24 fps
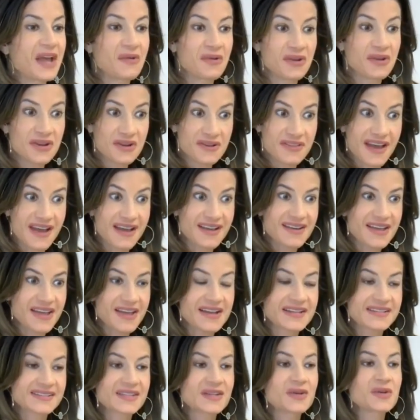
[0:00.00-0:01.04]
I will hear that, and
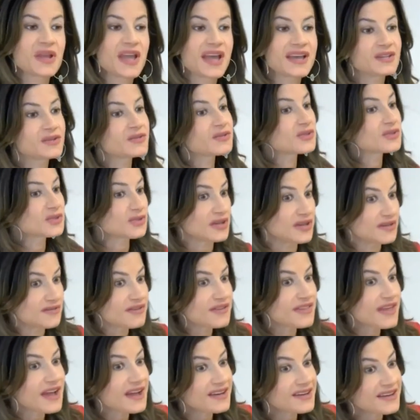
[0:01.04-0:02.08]
I say, okay, I don't screen
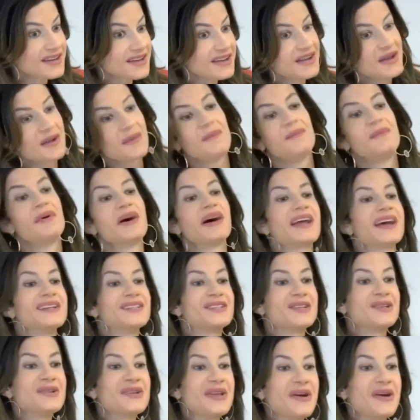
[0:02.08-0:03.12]
for that, but I
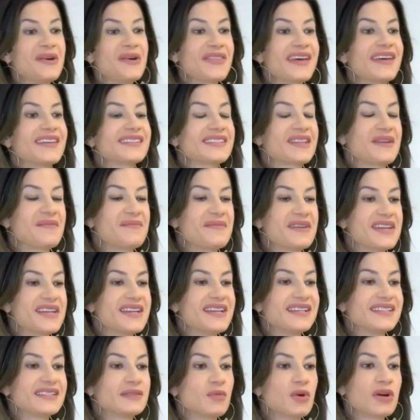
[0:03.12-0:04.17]
do know that somebody
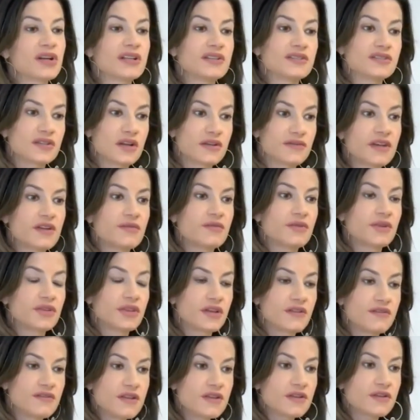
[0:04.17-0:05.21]
is more conservative with
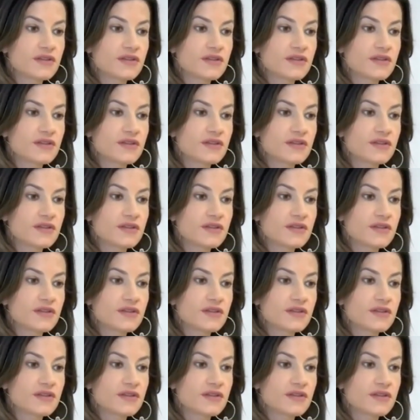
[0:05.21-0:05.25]
their